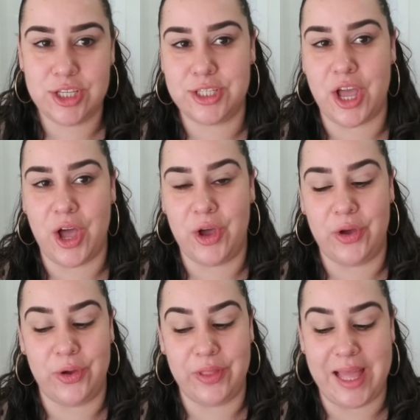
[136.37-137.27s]

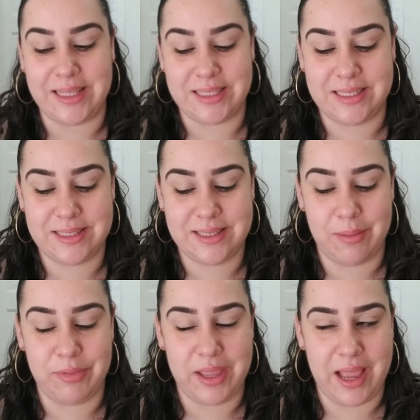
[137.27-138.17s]
so that's
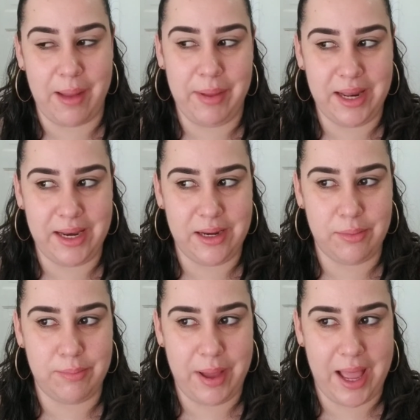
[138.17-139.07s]
something I may need to
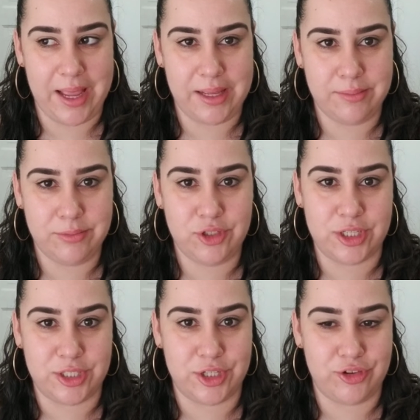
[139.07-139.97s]
buy
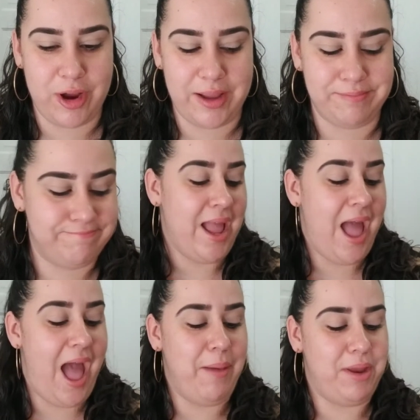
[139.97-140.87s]
just to try.
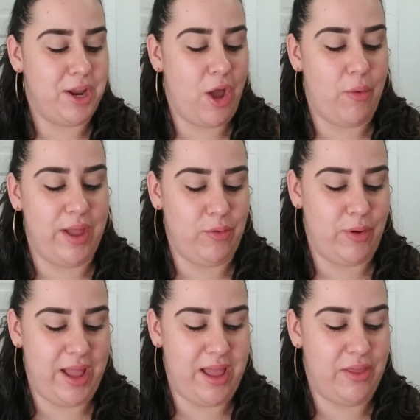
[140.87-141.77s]
I'm gonna go in
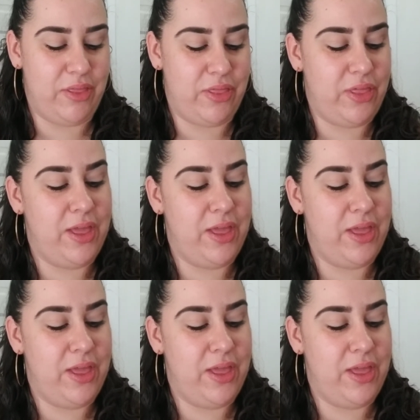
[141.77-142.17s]
with